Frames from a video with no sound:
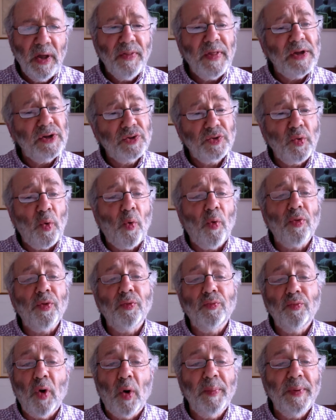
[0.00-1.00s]
They saw
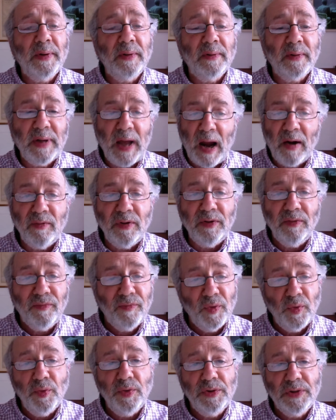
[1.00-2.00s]
the robin carry
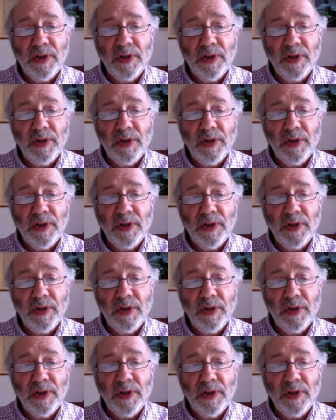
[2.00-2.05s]
food